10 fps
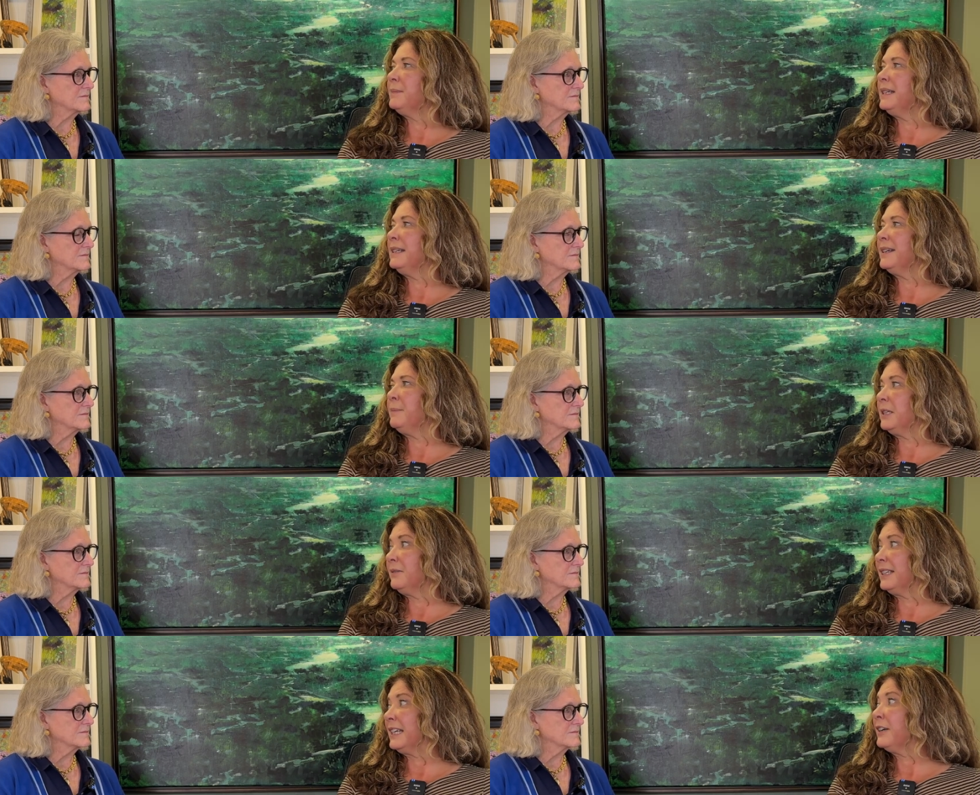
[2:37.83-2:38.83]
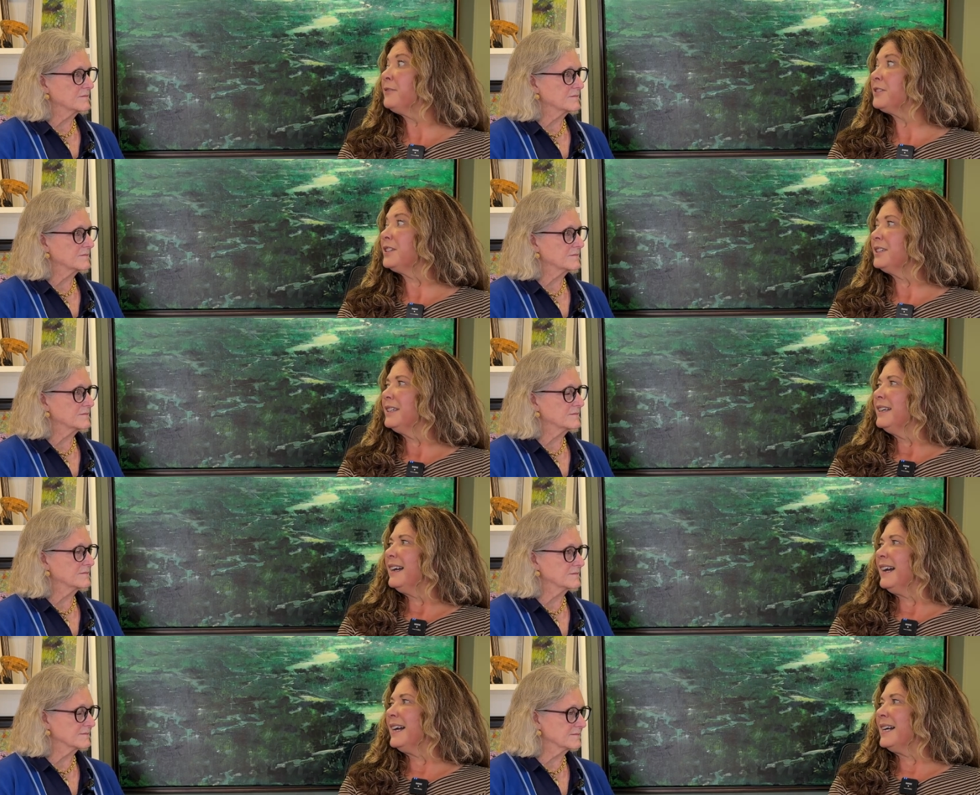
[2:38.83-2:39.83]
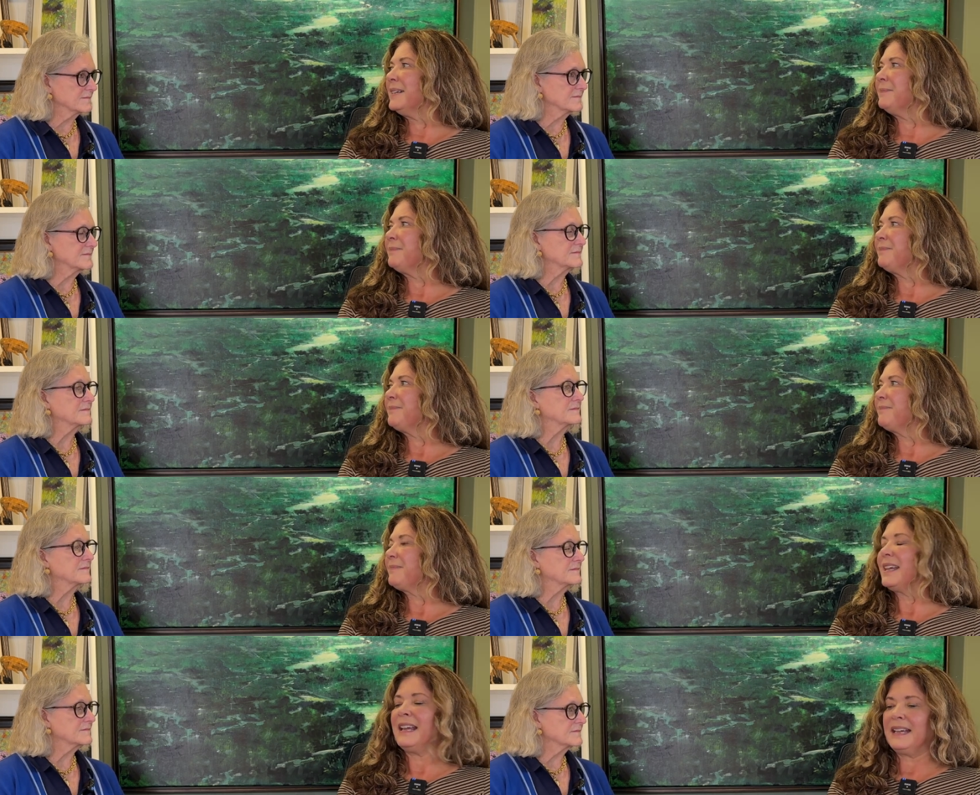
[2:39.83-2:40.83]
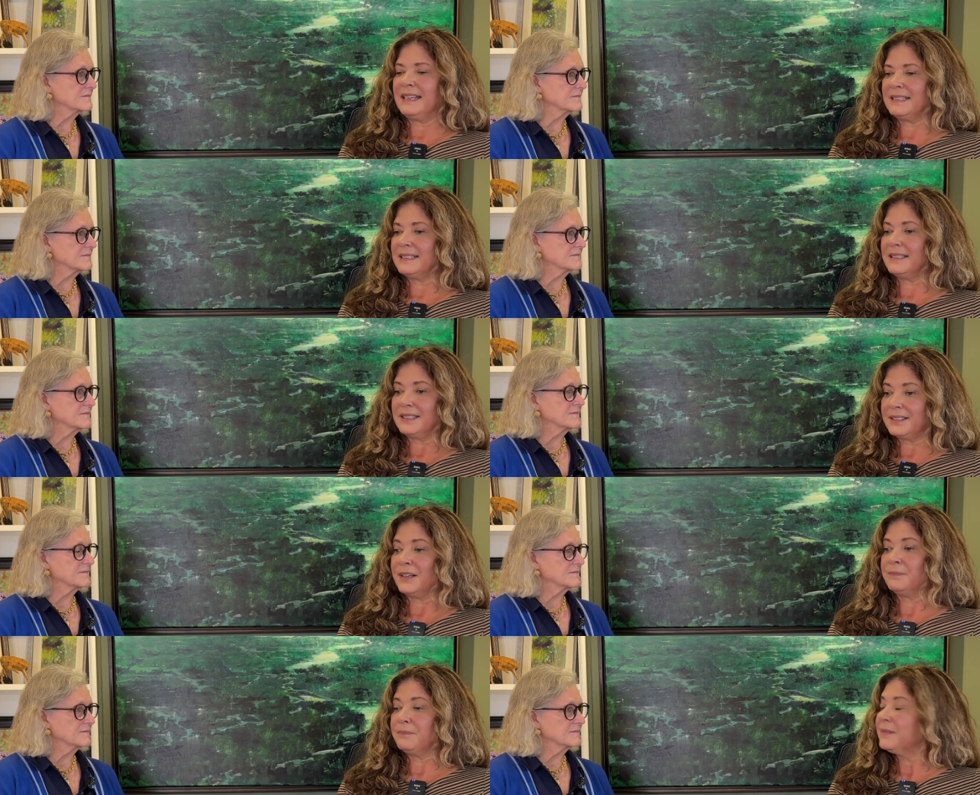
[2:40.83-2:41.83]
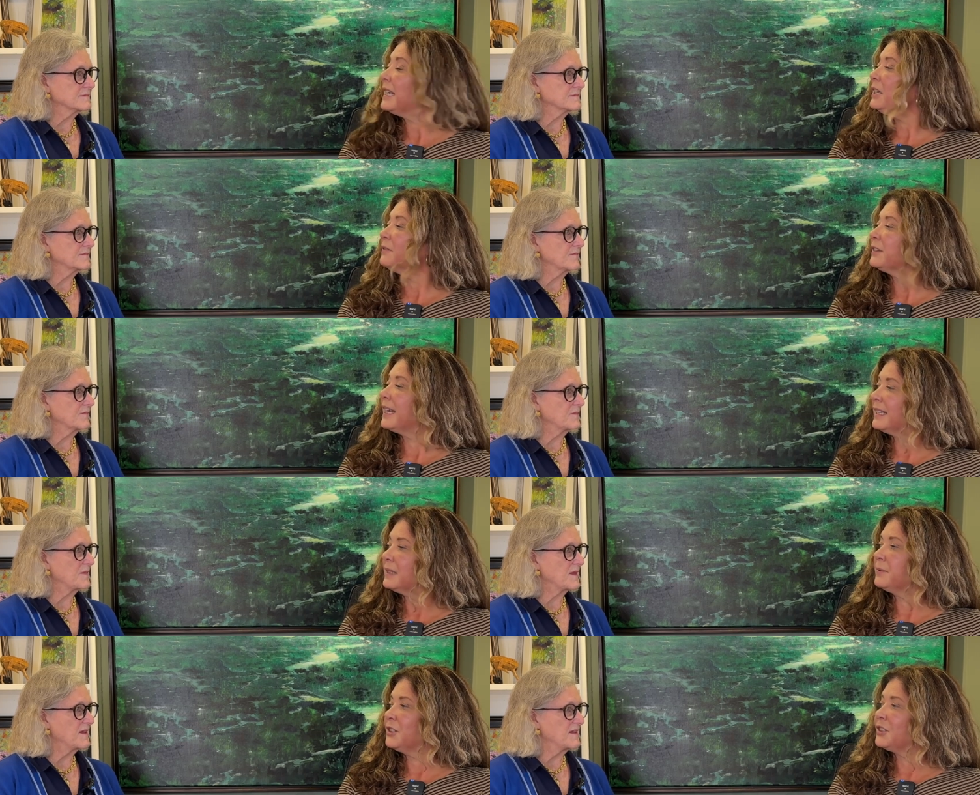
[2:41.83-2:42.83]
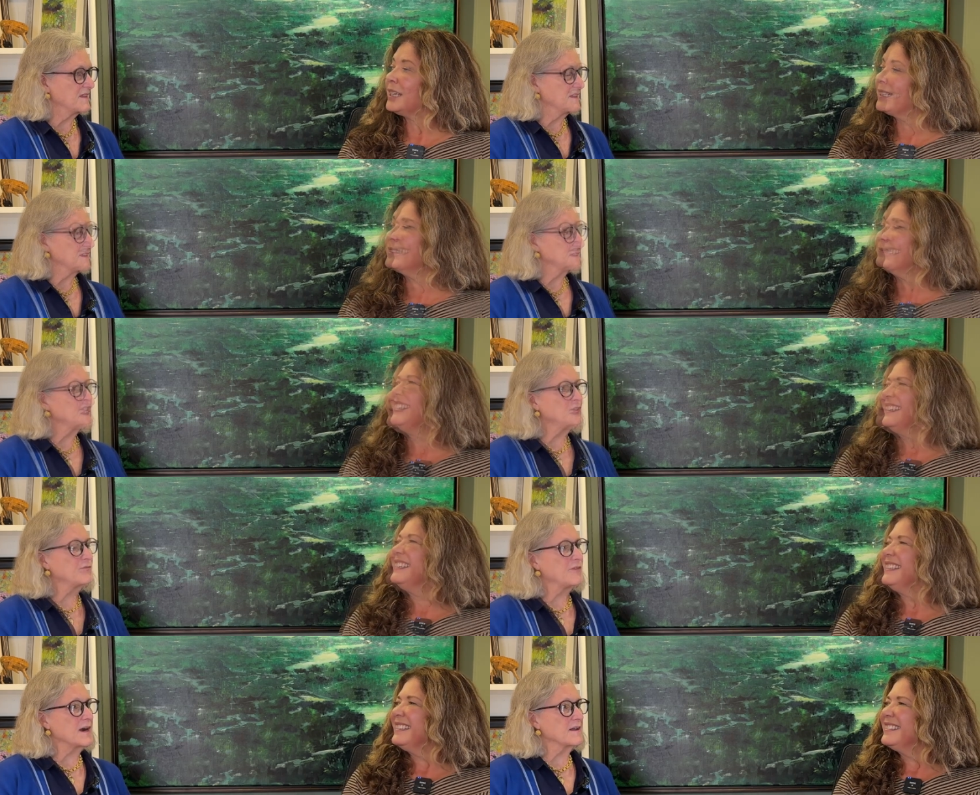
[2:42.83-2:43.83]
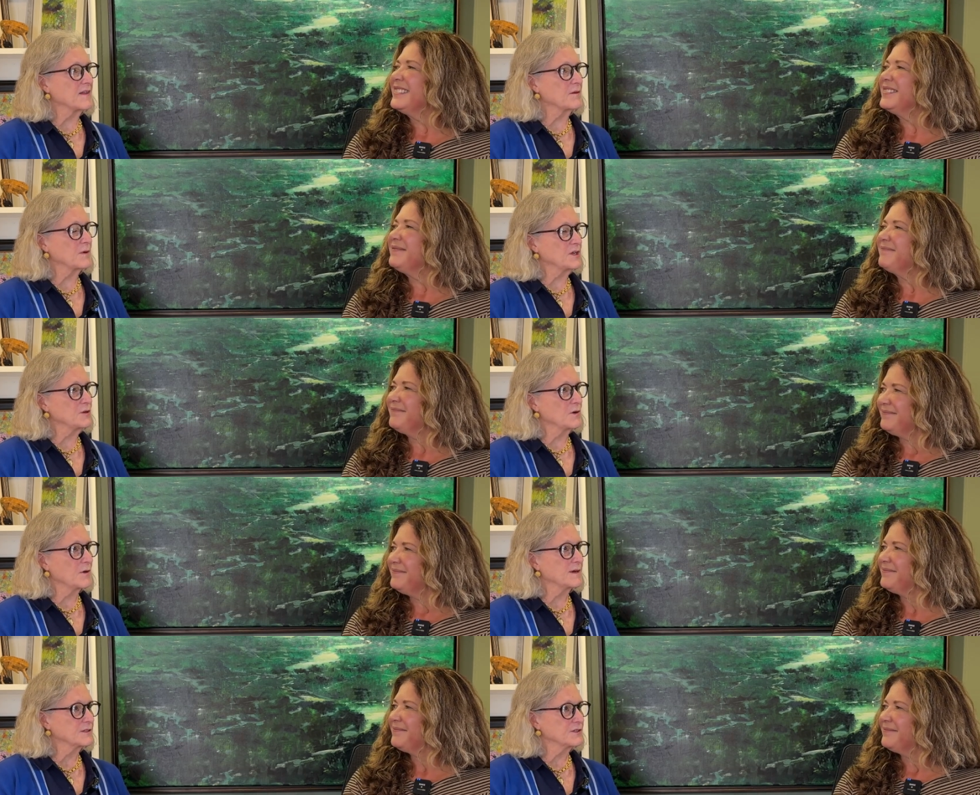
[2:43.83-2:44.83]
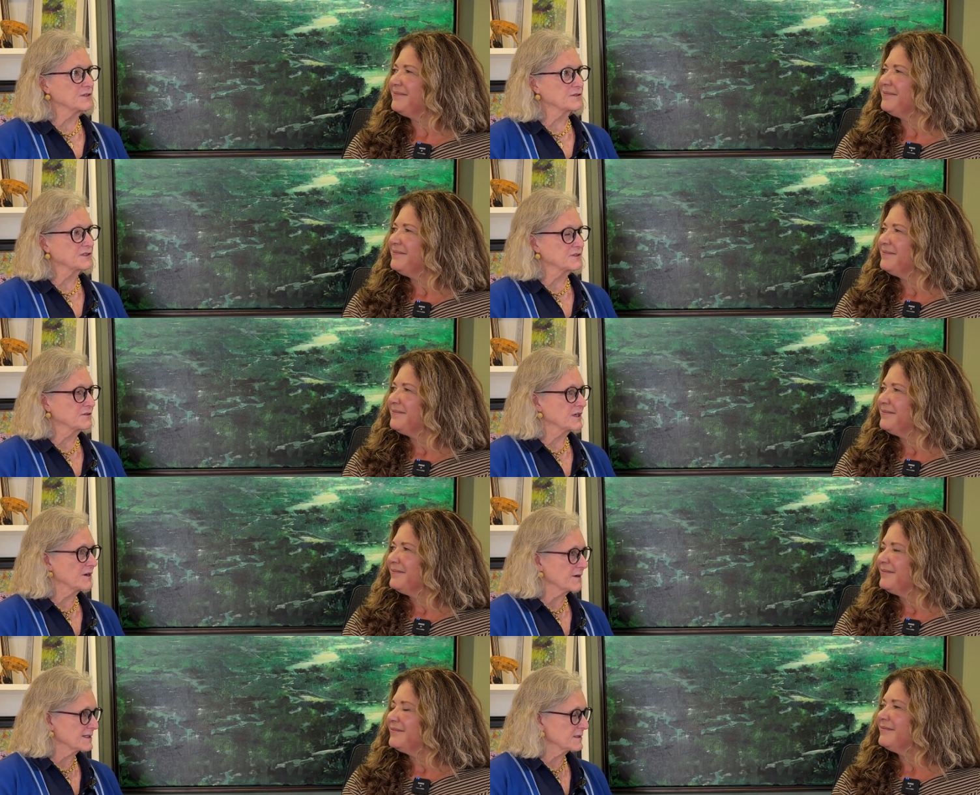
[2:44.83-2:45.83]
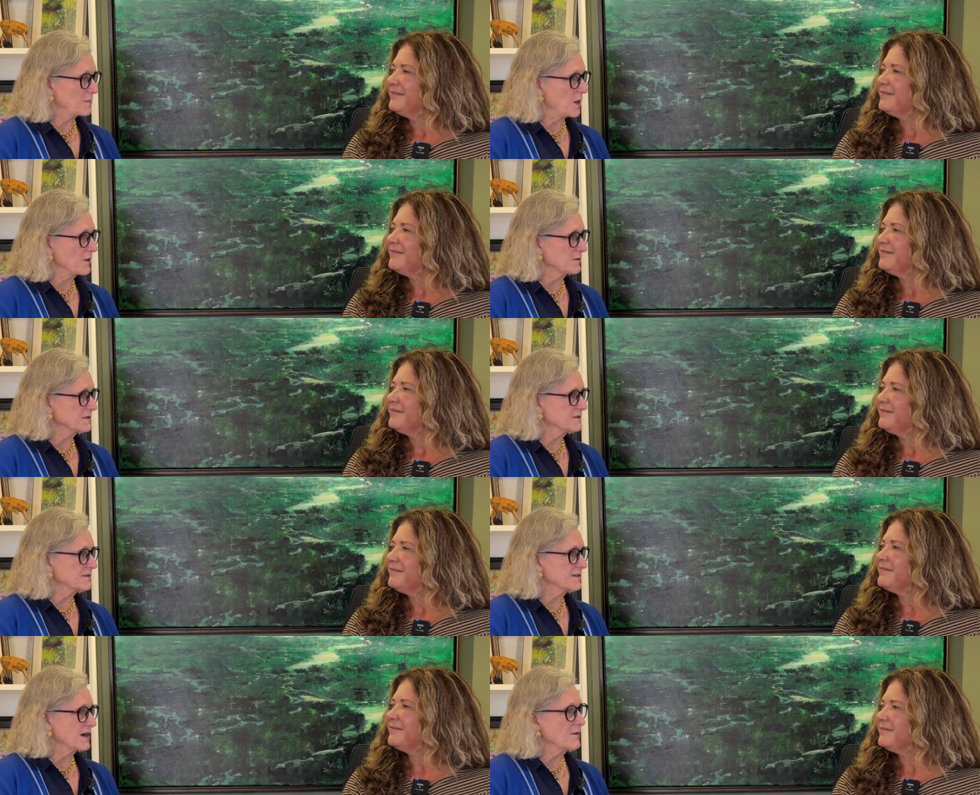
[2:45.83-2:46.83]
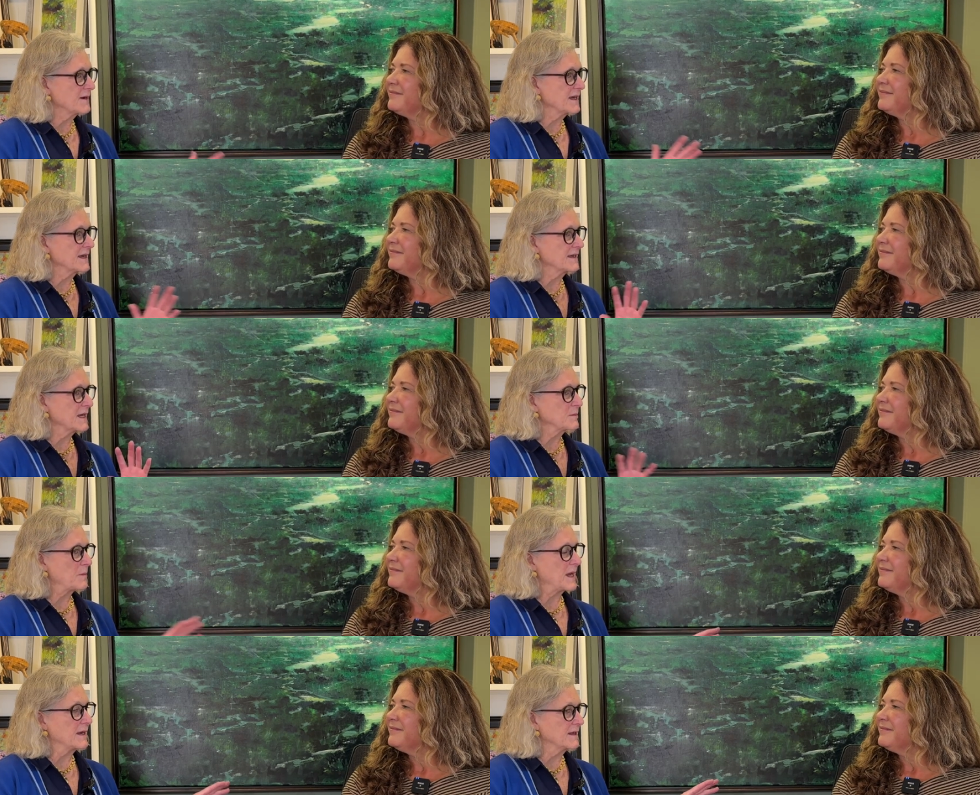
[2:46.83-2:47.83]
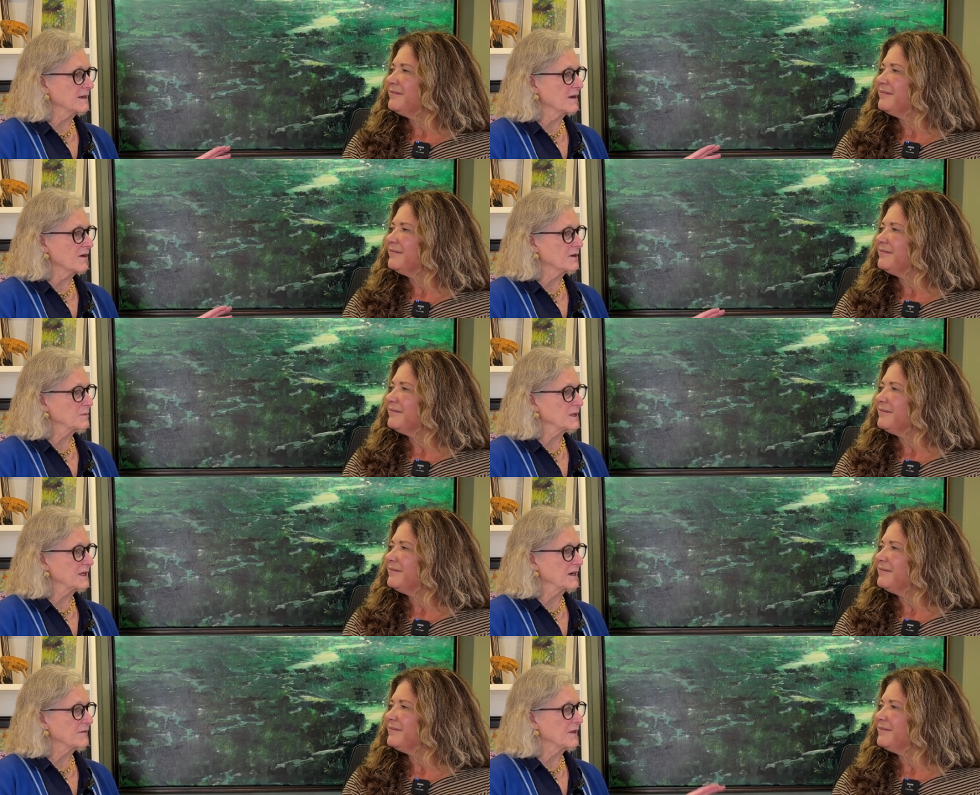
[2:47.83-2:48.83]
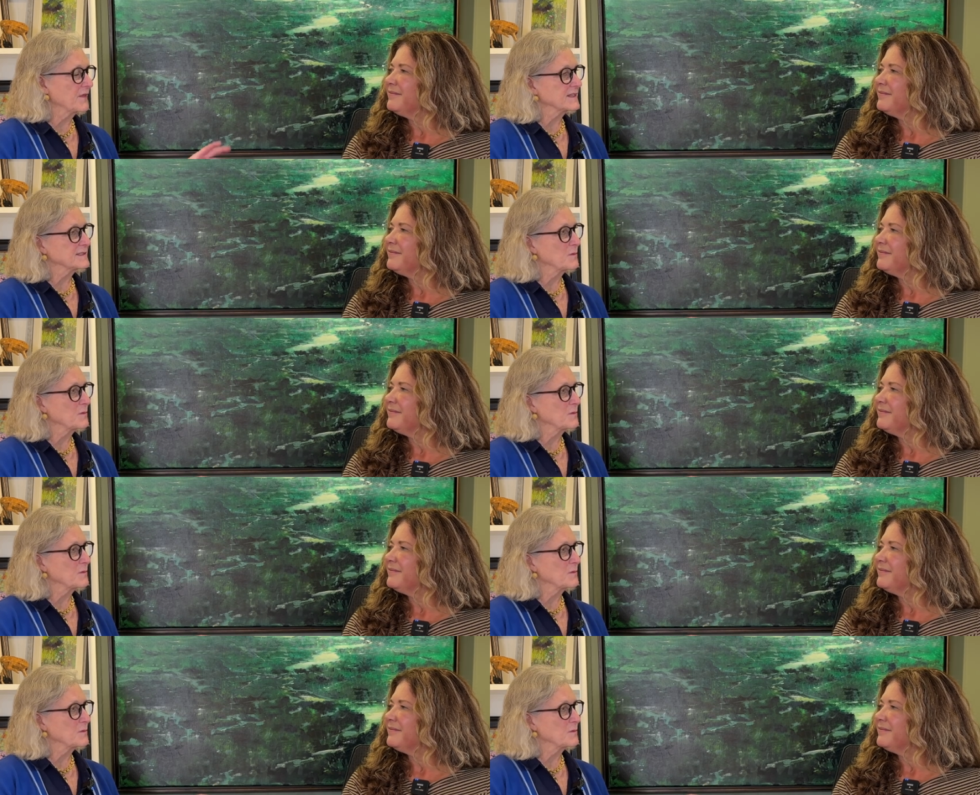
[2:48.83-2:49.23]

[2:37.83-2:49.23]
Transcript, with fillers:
Speaker 1: me a bit of a gift. Mm-hmm. Um, and so thank you for that. I appreciate it. So do
Speaker 2: you find that when you go into your studio as opposed to going and painting on plein air that that's